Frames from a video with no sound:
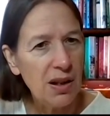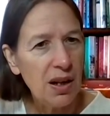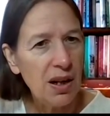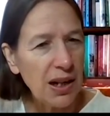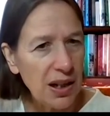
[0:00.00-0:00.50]

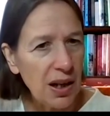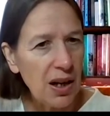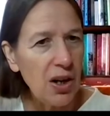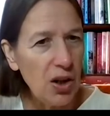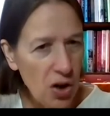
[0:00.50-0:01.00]
Like
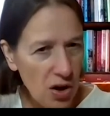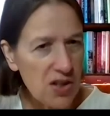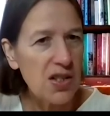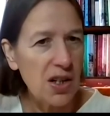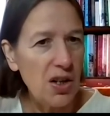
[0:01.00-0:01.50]

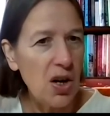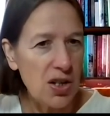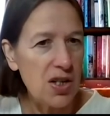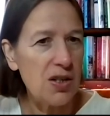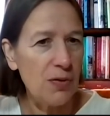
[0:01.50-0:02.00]
lots and
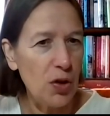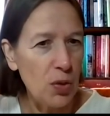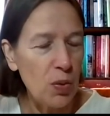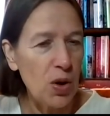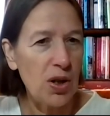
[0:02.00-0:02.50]
lots of
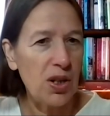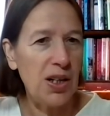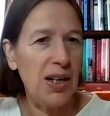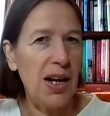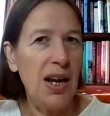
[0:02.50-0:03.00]
your
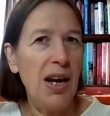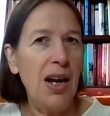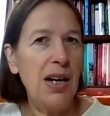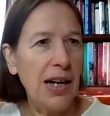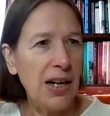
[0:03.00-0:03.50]
work,
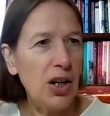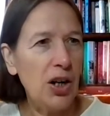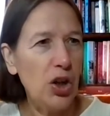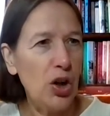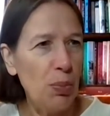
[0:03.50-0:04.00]
like
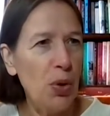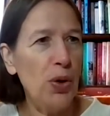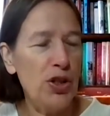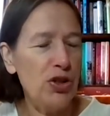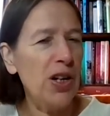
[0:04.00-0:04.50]
your
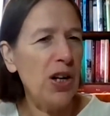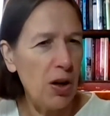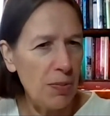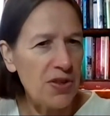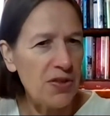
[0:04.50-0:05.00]
poetry,
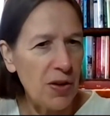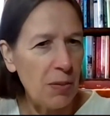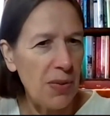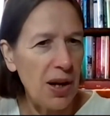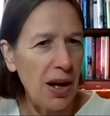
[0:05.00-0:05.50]
comes
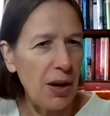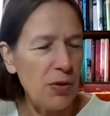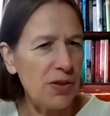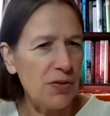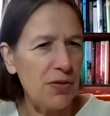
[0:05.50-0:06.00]
from
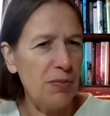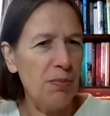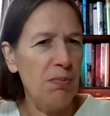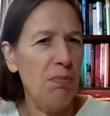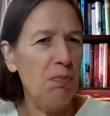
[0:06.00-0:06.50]
out of
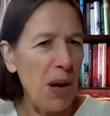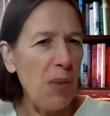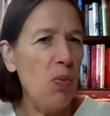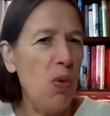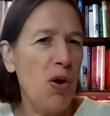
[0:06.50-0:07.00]

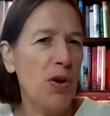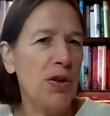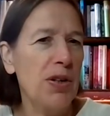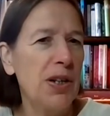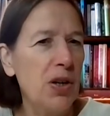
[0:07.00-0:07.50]

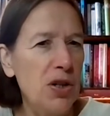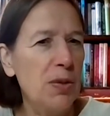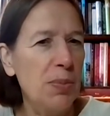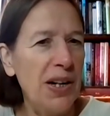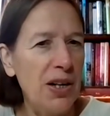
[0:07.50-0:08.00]
memoir and
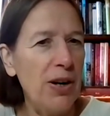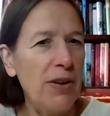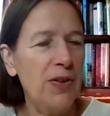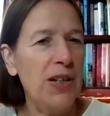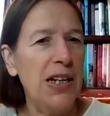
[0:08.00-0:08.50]

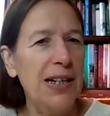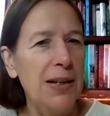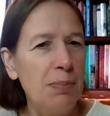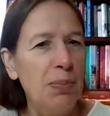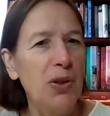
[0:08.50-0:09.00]
autobiographical
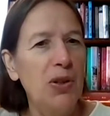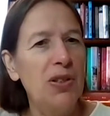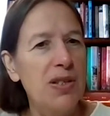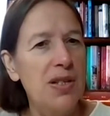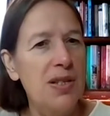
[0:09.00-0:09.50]

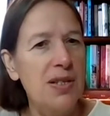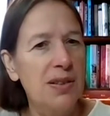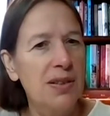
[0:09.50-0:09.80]
impulse.